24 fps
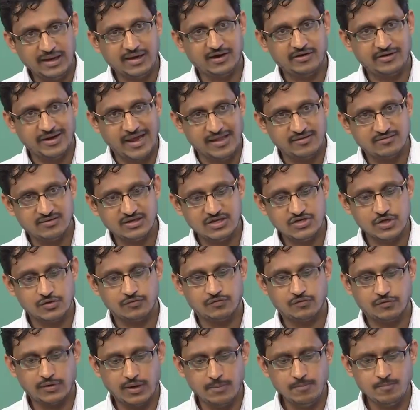a transition
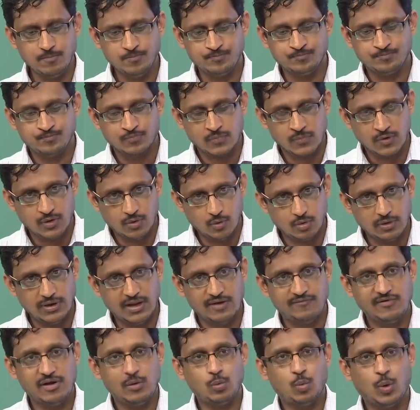from
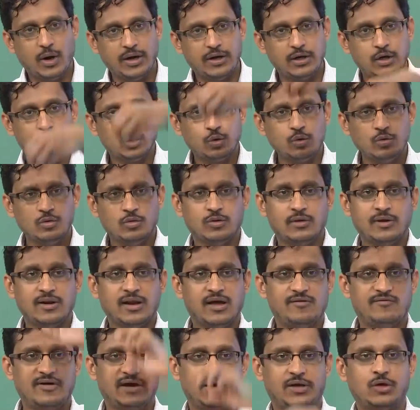level 1 to
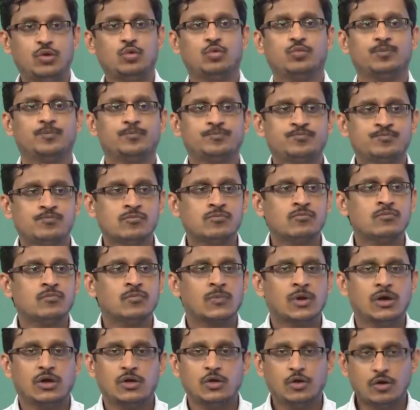level 2.
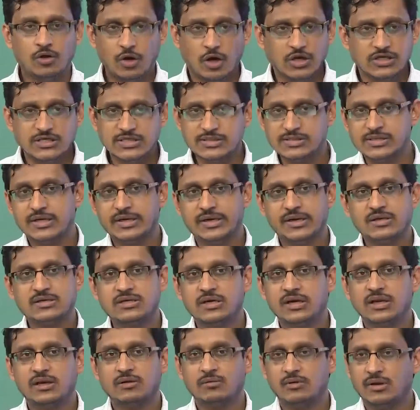You are not just
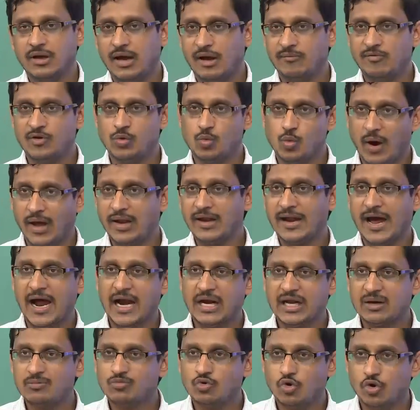interested in having one
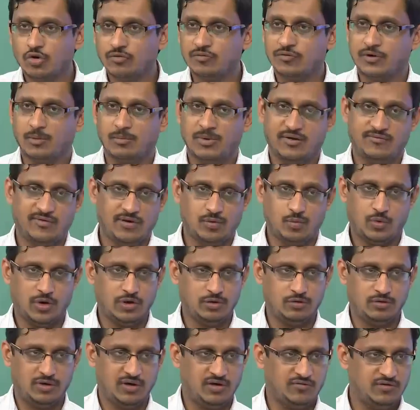atom go from level 1
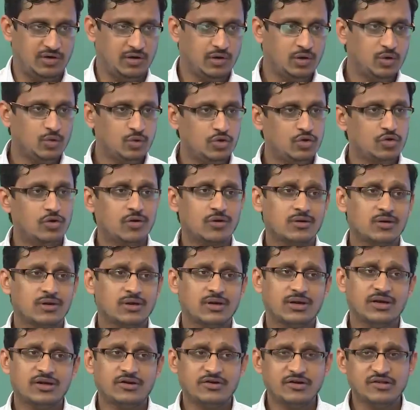to level 2, you are
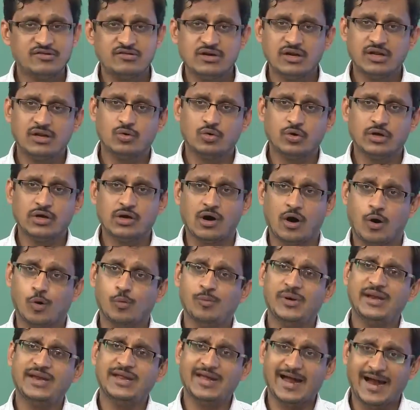interested in knowing how
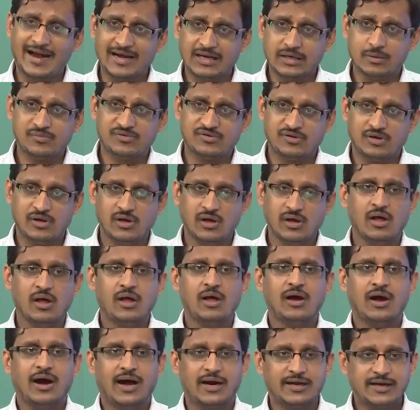many atoms
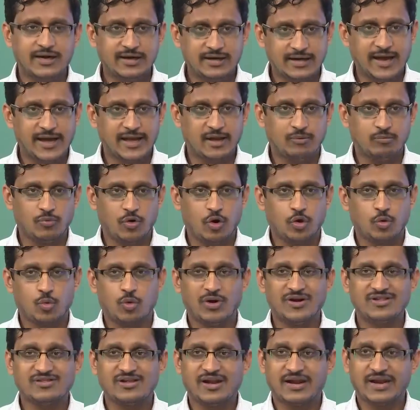at a time or
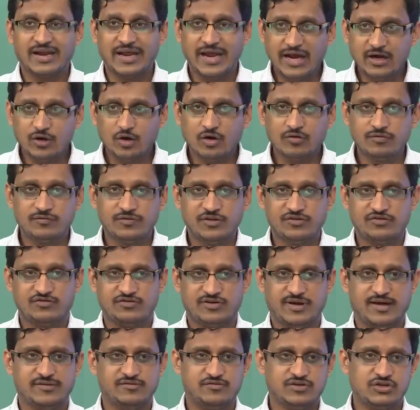what is the rate of this
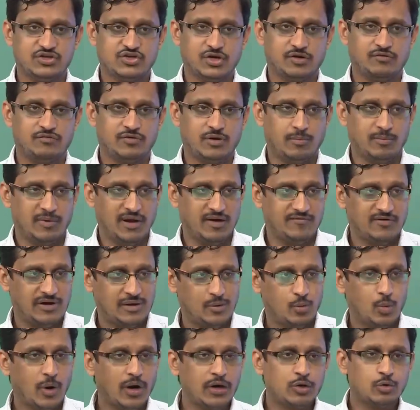transition from level
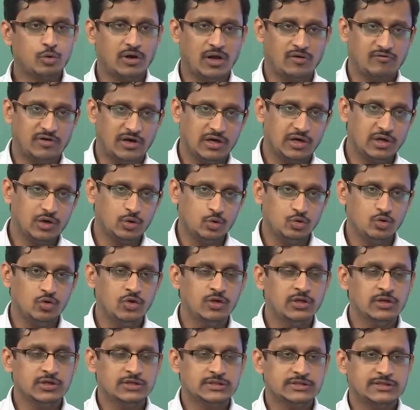1 to level 2
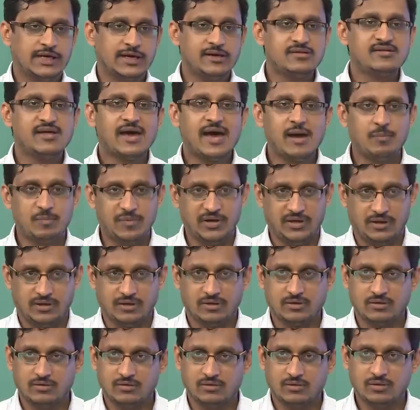that is happening.
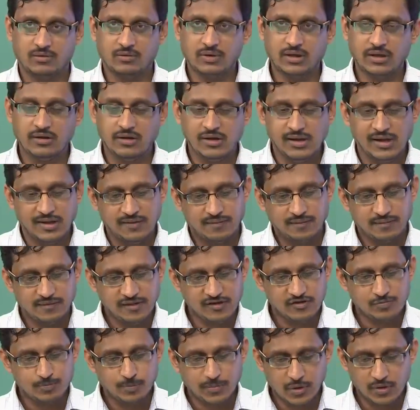Okay.
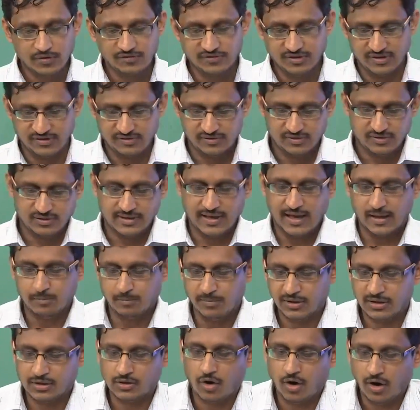This process can
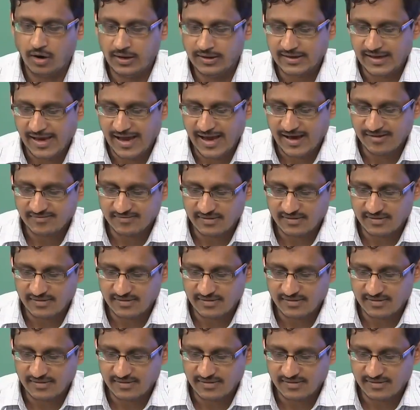be called as